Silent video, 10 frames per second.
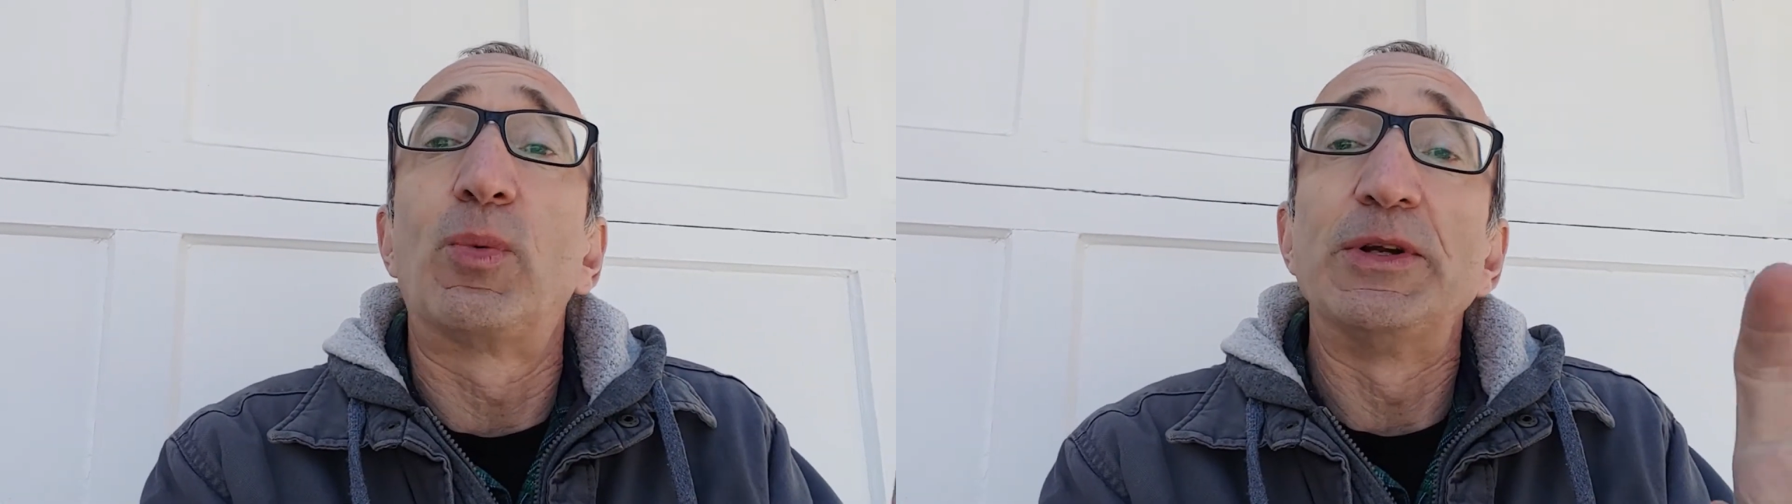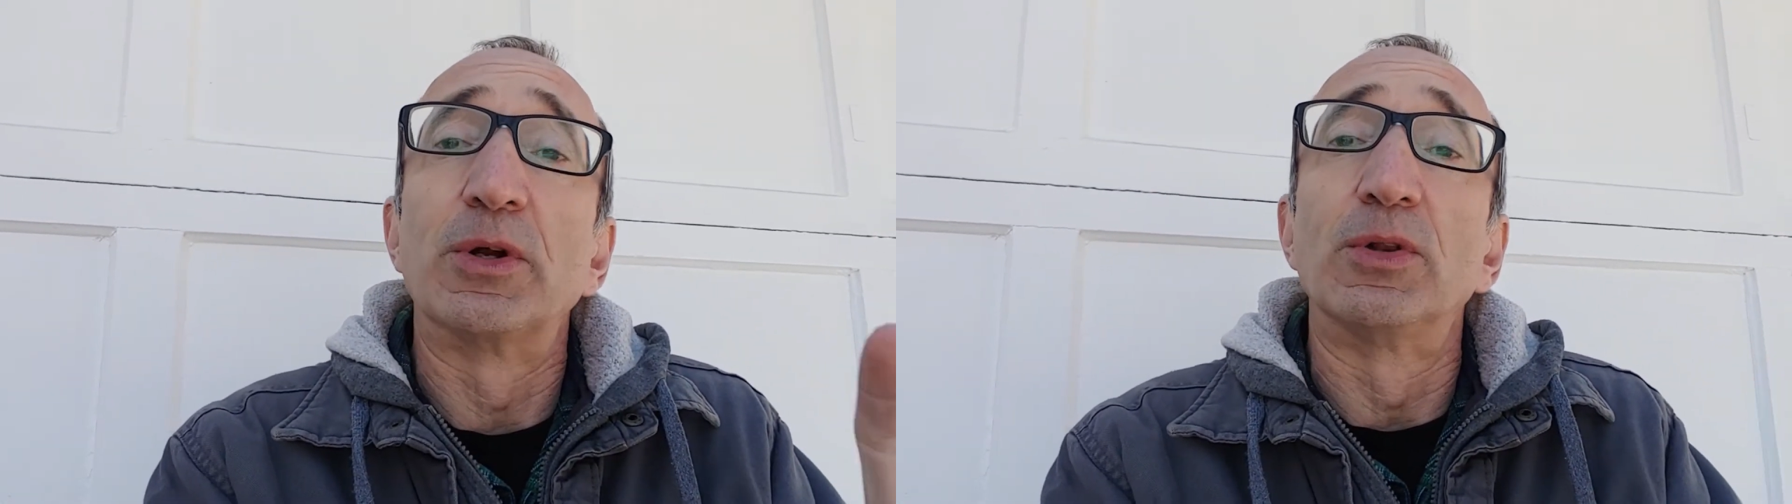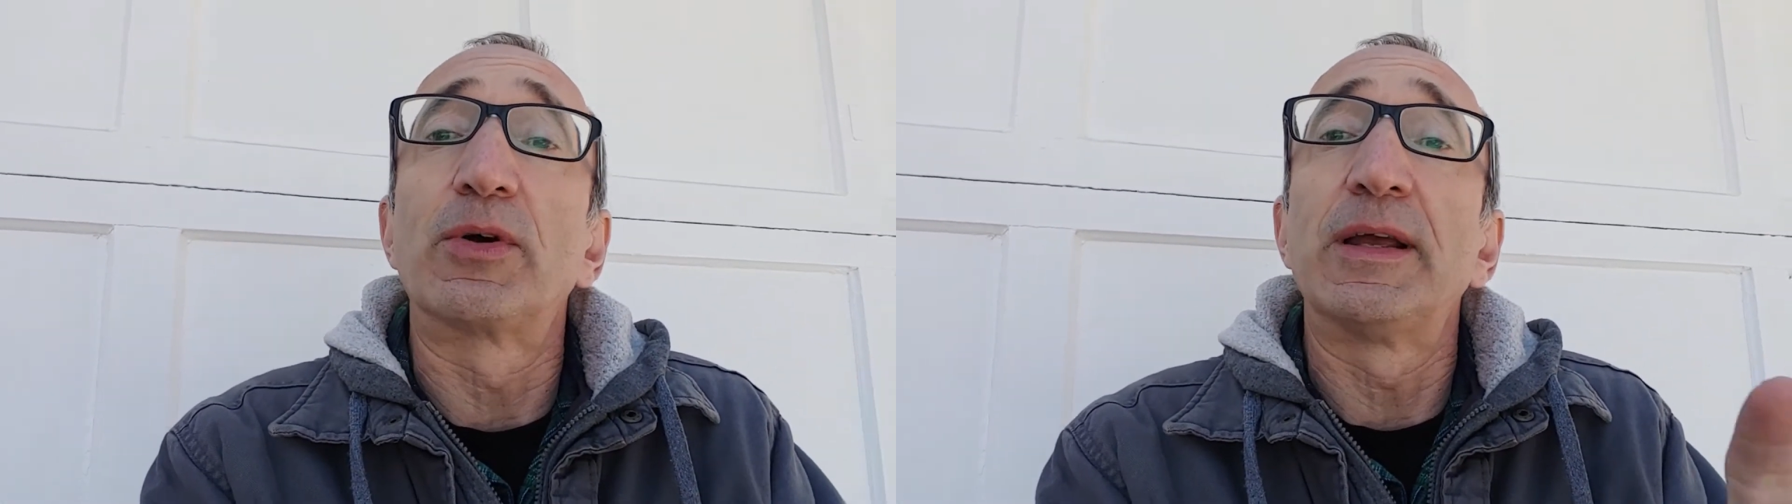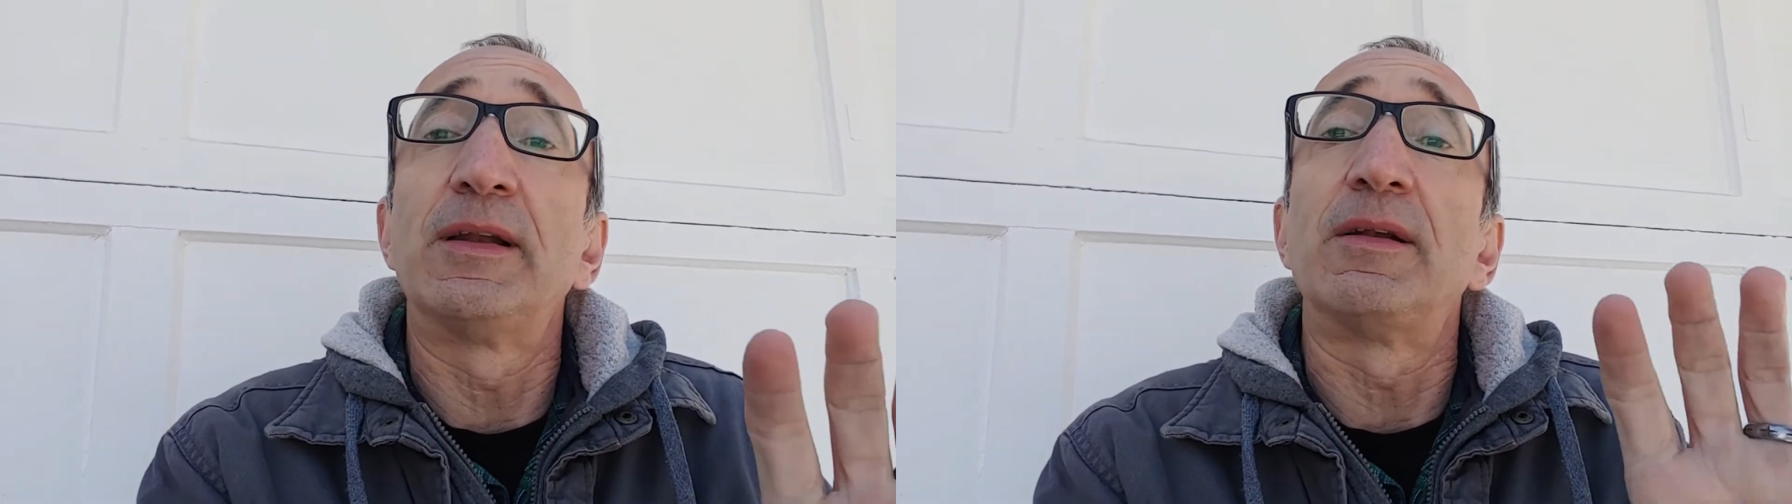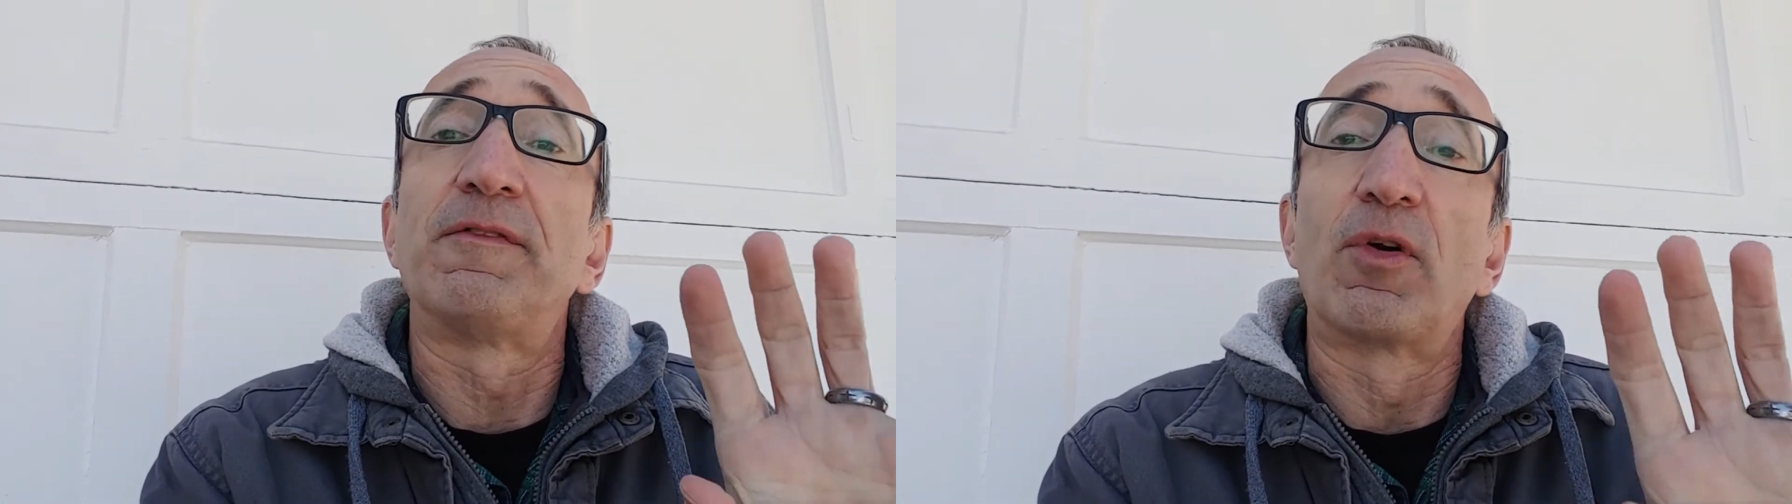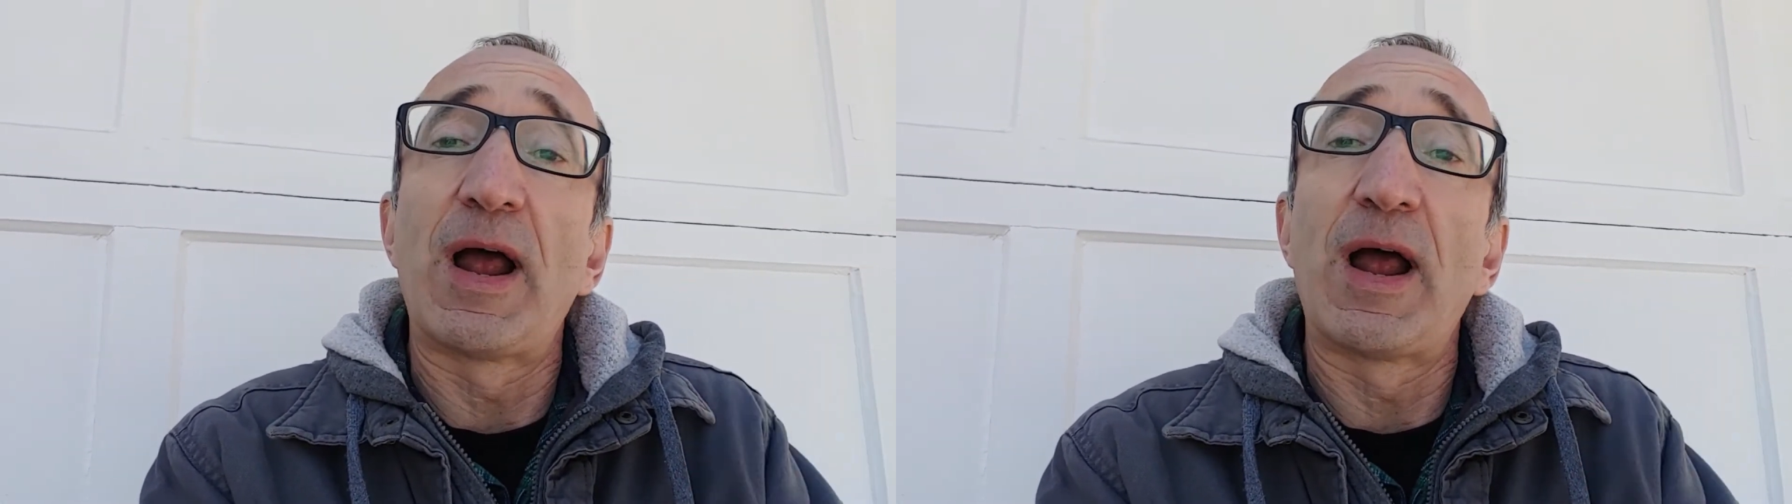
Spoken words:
when you're looking for a